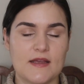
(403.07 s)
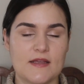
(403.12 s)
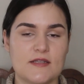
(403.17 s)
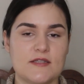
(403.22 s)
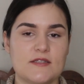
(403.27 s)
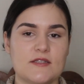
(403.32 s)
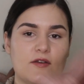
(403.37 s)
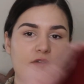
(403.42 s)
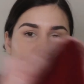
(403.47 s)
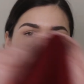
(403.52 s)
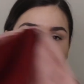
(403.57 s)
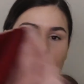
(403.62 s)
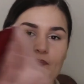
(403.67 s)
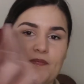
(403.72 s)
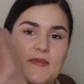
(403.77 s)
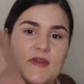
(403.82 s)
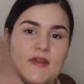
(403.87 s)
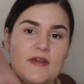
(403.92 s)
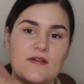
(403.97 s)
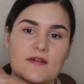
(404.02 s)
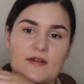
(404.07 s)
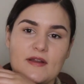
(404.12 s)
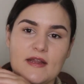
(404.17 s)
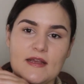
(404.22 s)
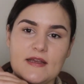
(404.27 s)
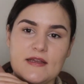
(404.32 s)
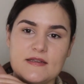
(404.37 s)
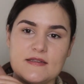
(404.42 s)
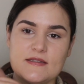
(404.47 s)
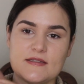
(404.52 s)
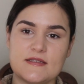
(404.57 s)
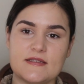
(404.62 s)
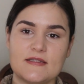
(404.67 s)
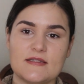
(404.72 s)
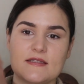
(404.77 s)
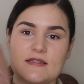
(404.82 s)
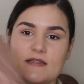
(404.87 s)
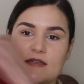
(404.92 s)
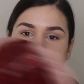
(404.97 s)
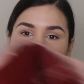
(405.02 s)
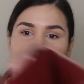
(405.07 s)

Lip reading: So here it is.